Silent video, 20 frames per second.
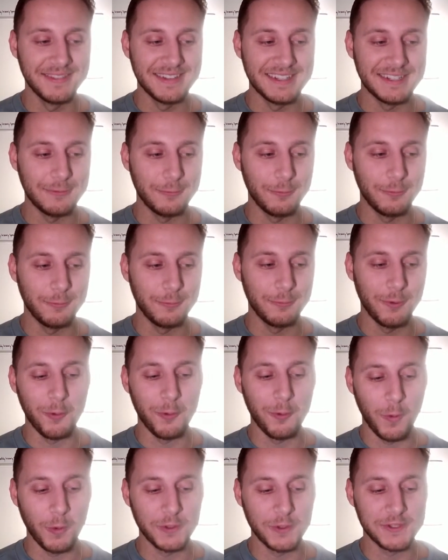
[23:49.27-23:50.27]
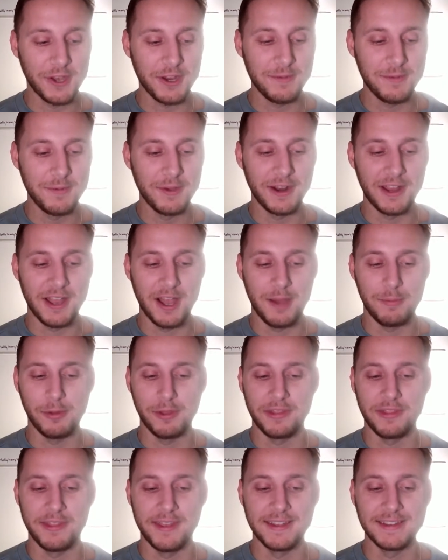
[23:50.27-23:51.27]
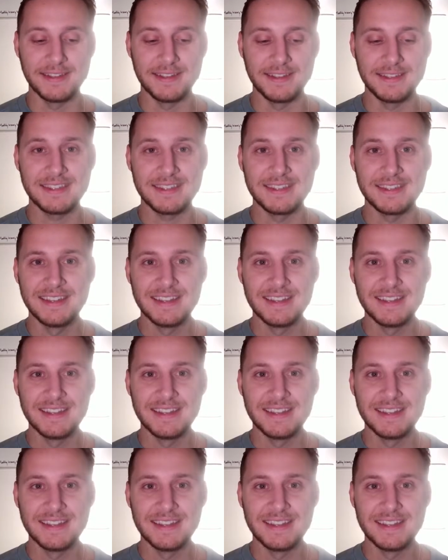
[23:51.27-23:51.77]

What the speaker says: We'll talk about a couple of things